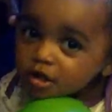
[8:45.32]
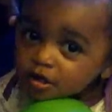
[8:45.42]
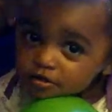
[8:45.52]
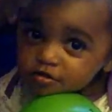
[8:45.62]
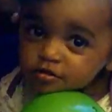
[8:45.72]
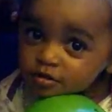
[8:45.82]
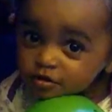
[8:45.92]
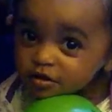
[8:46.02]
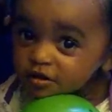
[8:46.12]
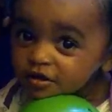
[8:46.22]
right side.
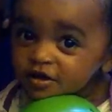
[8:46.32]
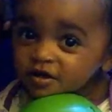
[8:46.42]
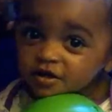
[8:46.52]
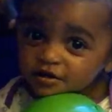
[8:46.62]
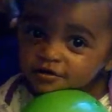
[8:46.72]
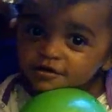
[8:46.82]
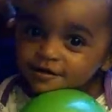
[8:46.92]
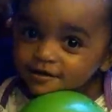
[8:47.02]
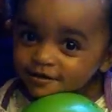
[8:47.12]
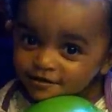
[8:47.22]
I always brush it to the
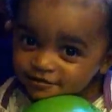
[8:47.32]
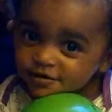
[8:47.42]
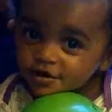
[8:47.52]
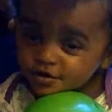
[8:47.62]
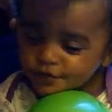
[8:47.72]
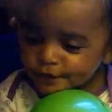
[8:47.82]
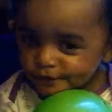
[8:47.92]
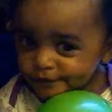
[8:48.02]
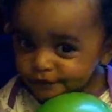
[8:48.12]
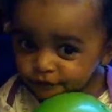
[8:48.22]
right side. I don't know
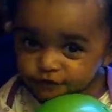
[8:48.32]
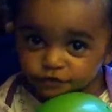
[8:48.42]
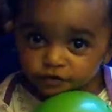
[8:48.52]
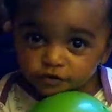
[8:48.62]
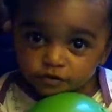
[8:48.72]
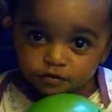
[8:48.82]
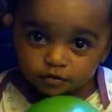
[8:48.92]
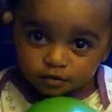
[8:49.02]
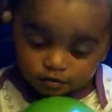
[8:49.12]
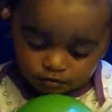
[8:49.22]
why I just do.
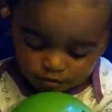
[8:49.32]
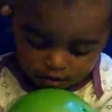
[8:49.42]
I